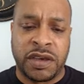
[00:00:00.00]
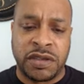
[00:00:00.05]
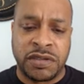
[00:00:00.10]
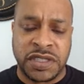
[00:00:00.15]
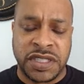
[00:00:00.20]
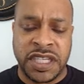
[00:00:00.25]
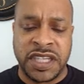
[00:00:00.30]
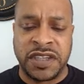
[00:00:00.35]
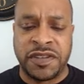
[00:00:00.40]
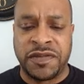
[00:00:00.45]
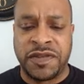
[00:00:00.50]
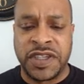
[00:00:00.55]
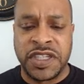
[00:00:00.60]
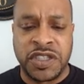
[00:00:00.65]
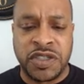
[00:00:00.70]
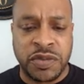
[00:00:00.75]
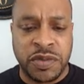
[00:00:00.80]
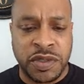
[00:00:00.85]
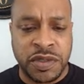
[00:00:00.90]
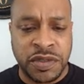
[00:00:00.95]
loans to
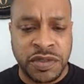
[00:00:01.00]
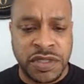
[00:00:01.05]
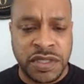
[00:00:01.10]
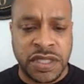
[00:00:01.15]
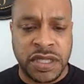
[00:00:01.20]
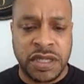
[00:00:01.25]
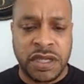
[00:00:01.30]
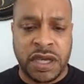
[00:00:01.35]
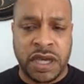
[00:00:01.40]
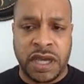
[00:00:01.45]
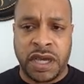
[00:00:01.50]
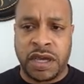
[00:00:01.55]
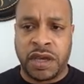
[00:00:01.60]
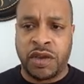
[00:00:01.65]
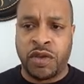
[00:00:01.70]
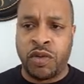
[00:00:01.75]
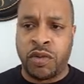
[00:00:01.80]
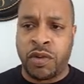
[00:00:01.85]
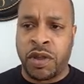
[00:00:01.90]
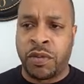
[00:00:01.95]
individuals
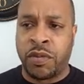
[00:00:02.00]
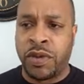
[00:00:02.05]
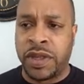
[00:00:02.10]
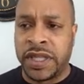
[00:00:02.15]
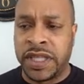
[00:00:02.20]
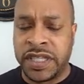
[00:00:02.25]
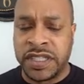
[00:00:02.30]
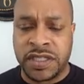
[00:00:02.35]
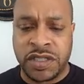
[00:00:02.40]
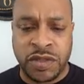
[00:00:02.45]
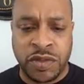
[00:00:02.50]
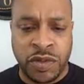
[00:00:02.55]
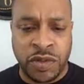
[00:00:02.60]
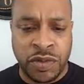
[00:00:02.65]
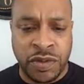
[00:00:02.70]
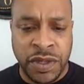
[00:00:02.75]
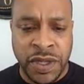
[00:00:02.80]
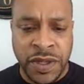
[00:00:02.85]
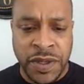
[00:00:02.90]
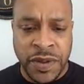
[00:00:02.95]
who are willing
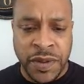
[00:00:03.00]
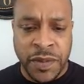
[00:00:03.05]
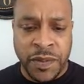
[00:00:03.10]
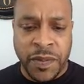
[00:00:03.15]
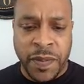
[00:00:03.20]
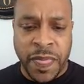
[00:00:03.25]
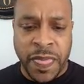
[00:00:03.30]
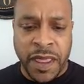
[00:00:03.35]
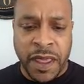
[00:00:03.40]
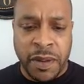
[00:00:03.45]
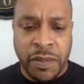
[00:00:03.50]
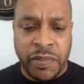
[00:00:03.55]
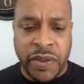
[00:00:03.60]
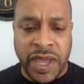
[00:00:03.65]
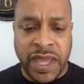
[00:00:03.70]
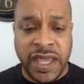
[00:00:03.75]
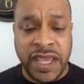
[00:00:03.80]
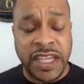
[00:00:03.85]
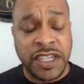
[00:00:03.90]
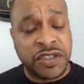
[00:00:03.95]
to
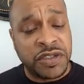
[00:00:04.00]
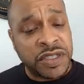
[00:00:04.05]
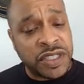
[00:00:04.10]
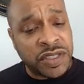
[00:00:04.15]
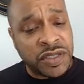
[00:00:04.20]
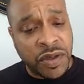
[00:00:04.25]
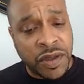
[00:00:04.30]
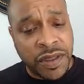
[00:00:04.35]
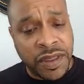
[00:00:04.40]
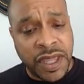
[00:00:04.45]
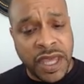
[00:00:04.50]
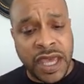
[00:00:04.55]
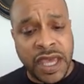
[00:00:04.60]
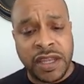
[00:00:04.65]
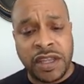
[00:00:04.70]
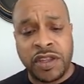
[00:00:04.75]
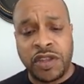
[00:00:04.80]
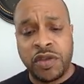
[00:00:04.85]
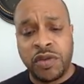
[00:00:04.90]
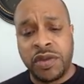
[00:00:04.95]
pay interest on
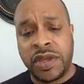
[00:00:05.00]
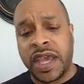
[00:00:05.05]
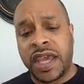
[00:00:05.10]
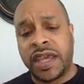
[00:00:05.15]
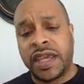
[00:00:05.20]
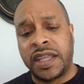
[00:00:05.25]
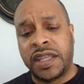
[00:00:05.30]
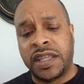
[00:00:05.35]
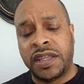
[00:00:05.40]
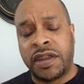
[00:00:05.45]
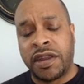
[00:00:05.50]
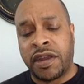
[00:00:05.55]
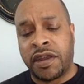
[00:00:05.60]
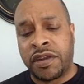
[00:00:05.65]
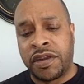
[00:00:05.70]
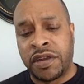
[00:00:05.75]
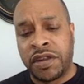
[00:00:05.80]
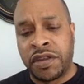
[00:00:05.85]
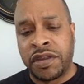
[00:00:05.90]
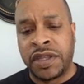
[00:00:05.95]
that, and you gain,
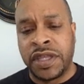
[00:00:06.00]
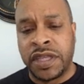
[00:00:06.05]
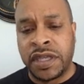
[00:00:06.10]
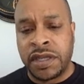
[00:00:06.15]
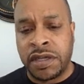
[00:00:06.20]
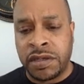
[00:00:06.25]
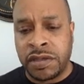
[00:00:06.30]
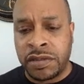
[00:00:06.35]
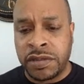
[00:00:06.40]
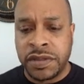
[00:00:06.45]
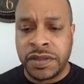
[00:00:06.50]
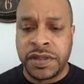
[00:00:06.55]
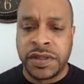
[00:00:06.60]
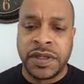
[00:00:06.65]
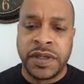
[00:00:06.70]
earn your yield.